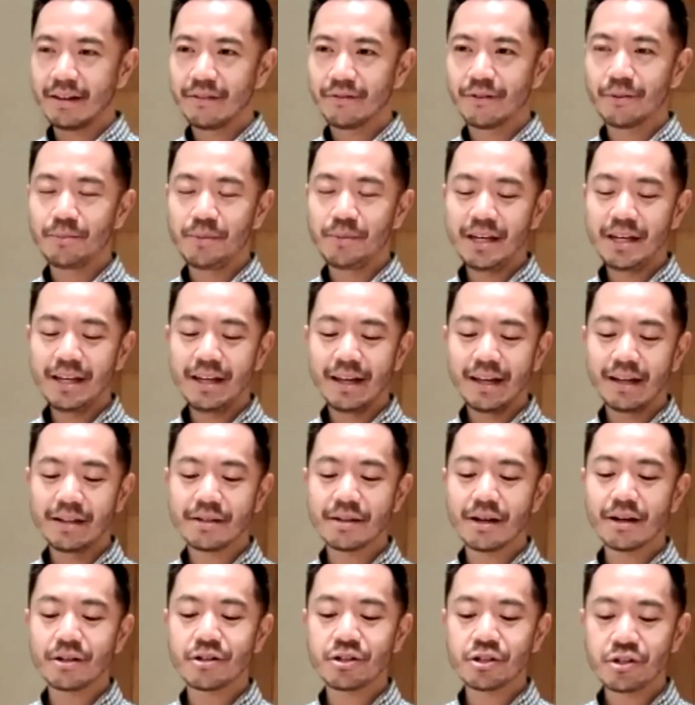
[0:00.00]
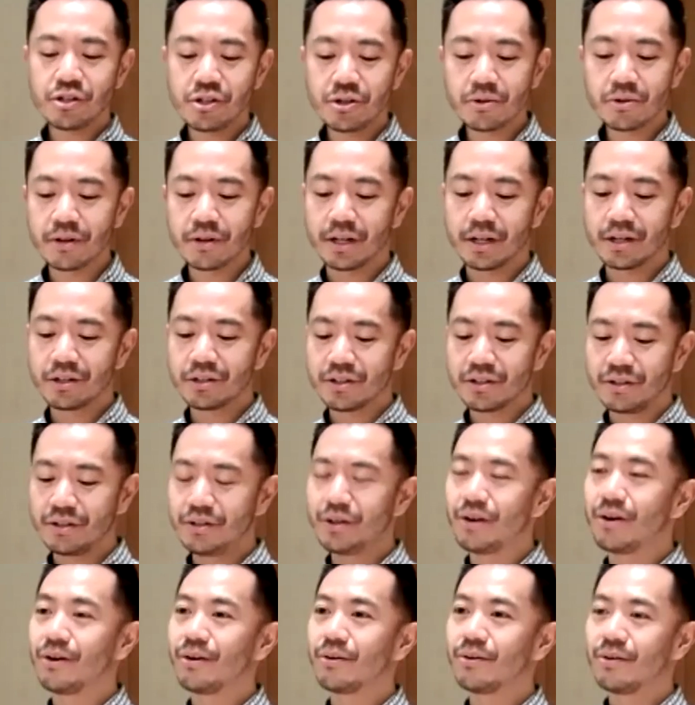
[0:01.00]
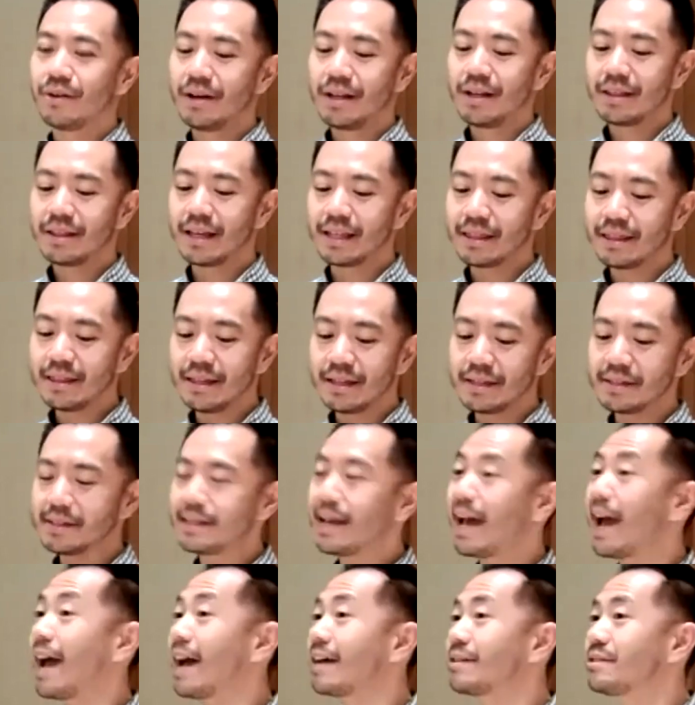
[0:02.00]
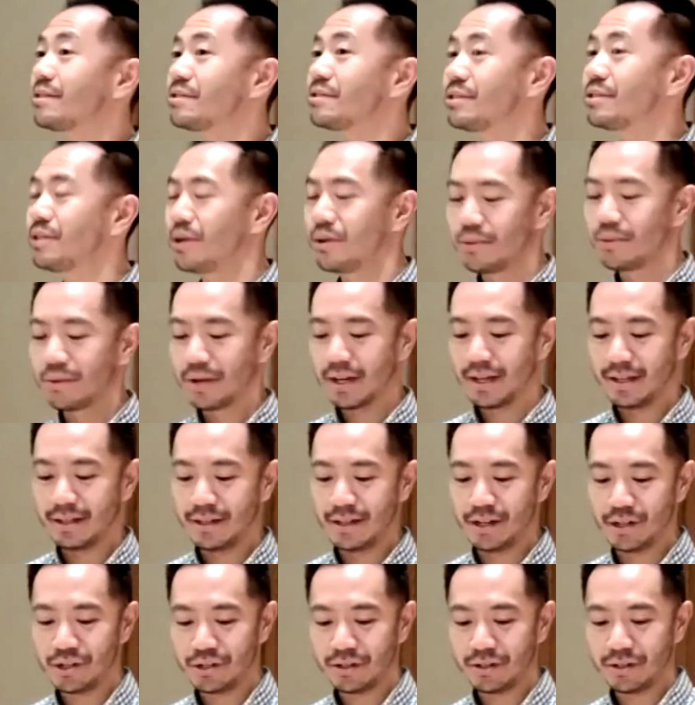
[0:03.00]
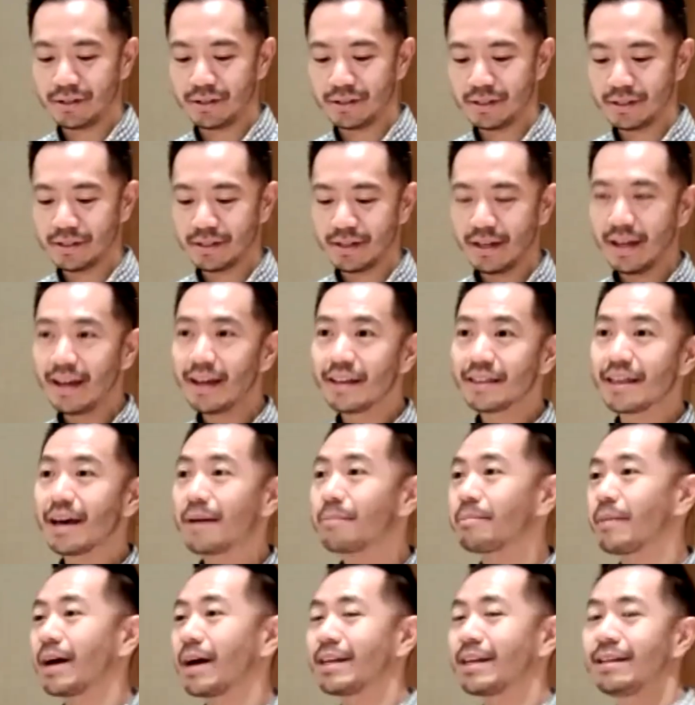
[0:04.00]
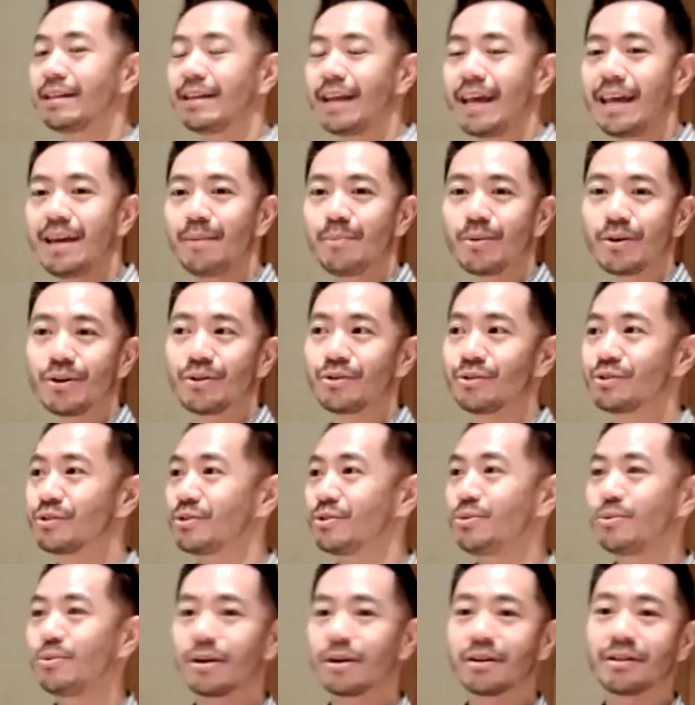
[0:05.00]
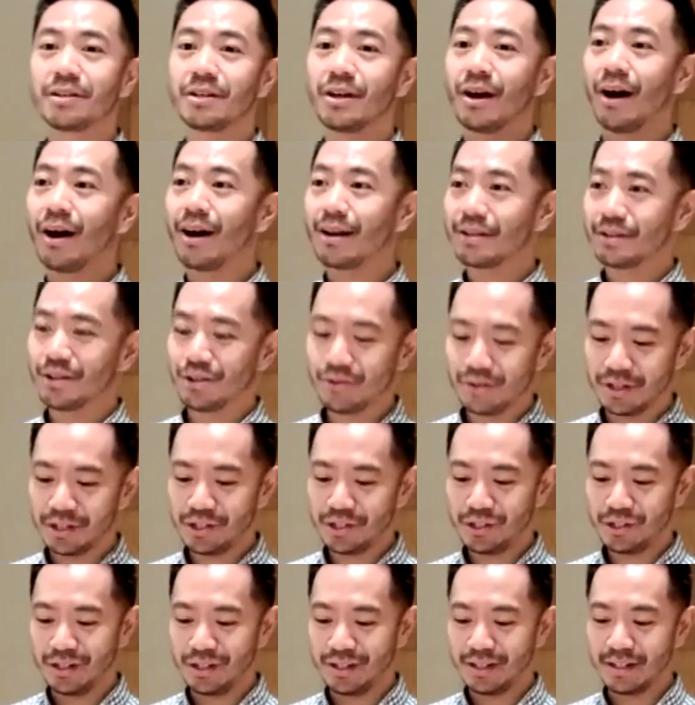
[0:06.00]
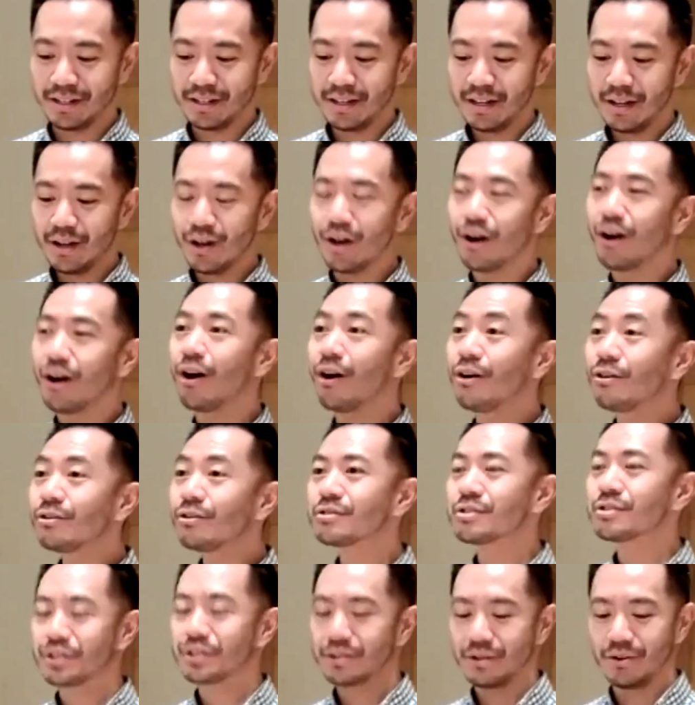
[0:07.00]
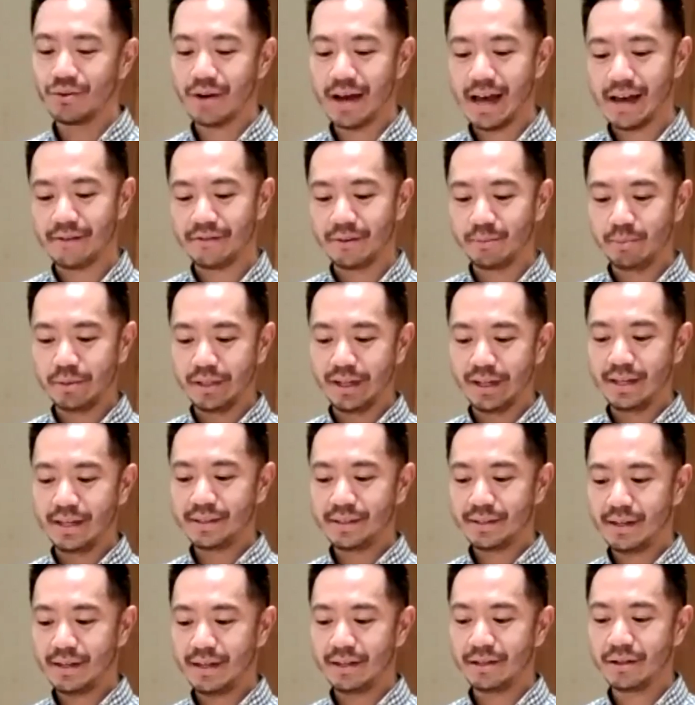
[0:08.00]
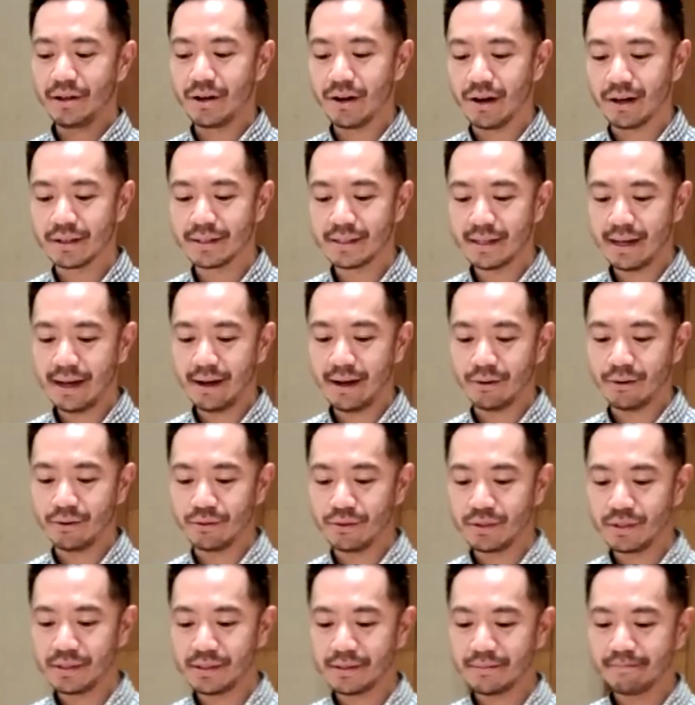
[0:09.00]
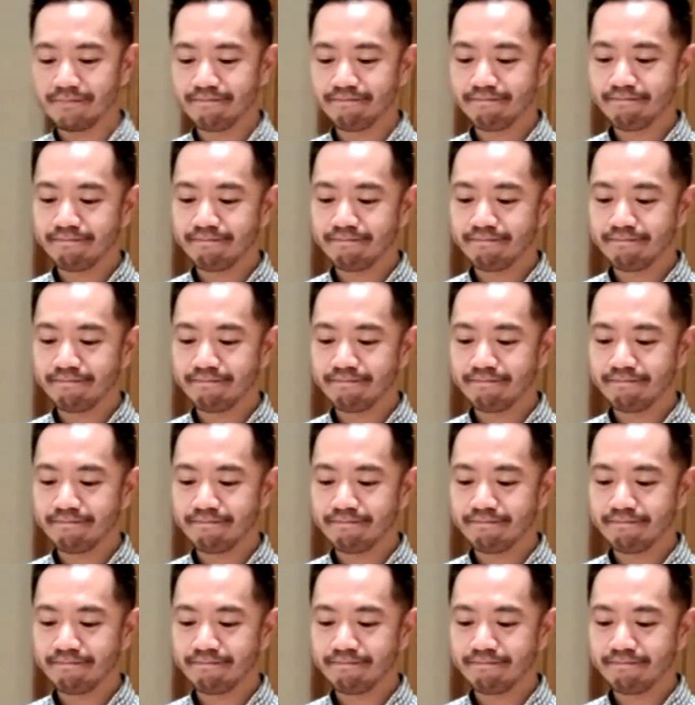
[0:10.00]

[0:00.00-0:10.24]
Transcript: For me, it's assuring to know that this has no conditions, that my neighbors who are not Christian also have a place in God's house.